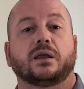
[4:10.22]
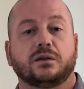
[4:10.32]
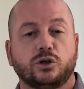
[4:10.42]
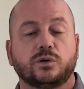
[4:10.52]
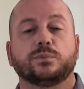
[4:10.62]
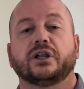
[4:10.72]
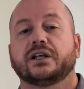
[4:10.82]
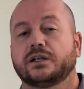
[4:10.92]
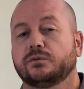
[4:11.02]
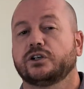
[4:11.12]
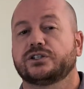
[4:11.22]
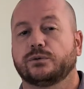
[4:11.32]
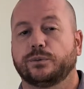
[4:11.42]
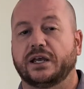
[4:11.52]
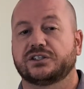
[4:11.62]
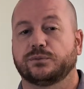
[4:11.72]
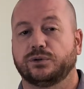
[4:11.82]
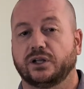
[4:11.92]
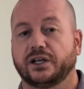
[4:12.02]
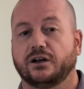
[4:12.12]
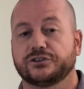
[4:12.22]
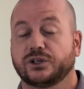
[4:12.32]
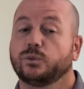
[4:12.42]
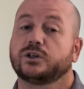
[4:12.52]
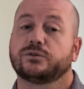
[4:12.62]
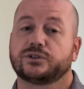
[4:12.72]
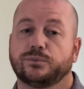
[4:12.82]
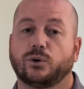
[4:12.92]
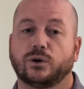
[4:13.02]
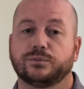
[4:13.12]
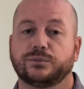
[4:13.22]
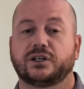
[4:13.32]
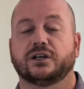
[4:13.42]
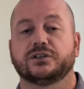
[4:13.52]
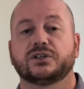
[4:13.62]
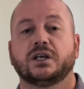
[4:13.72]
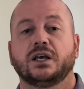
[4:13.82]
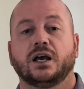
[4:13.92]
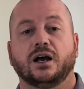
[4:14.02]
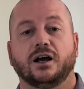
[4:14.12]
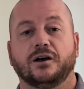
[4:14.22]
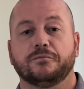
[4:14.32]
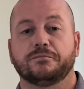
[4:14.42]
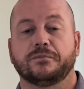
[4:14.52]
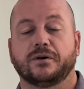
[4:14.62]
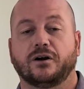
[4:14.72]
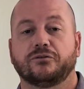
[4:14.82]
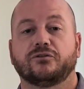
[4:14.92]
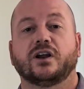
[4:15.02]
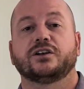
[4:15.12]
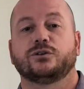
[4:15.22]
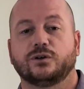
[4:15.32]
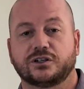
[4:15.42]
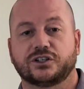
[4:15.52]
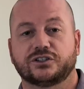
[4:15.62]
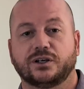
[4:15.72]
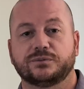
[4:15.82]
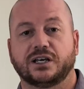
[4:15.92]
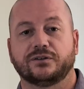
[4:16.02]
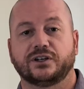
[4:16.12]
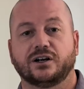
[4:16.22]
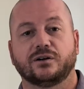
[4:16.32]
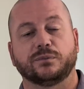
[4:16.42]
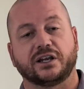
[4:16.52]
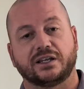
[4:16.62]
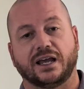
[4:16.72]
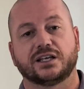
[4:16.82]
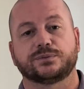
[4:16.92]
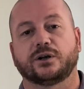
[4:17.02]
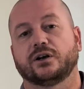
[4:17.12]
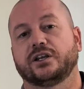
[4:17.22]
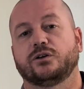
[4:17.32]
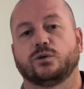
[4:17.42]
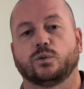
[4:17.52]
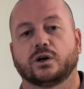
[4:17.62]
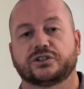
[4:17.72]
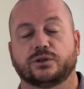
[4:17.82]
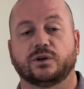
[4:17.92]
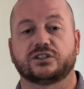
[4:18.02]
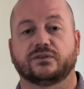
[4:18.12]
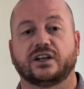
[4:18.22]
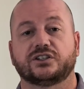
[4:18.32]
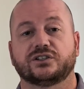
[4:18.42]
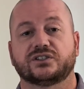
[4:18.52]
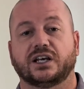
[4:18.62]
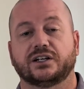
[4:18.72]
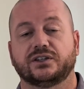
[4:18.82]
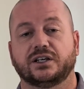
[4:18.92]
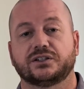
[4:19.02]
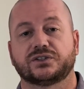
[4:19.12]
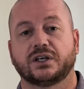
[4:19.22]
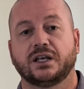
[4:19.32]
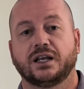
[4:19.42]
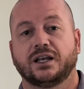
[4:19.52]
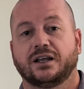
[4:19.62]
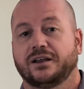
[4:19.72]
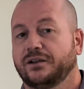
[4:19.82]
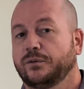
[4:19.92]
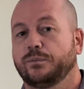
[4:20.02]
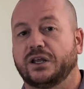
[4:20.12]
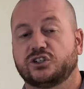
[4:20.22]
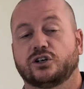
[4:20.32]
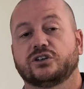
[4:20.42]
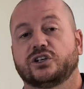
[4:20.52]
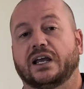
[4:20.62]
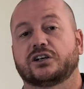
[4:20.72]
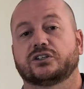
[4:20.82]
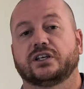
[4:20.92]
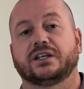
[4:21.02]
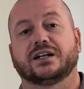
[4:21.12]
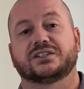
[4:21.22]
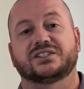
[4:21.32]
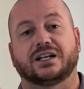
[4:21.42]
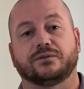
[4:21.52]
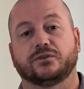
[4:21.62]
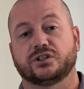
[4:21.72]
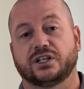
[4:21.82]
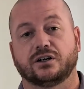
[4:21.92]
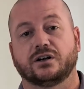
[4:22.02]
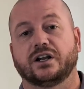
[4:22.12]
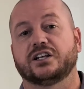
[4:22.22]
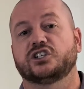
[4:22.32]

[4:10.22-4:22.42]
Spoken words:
you can play at a reasonable pace of play also, which was important because our friend who hooks us up down there, Mike Asbury, who works in the reservation side of things, made sure to actually get us set up for dinner at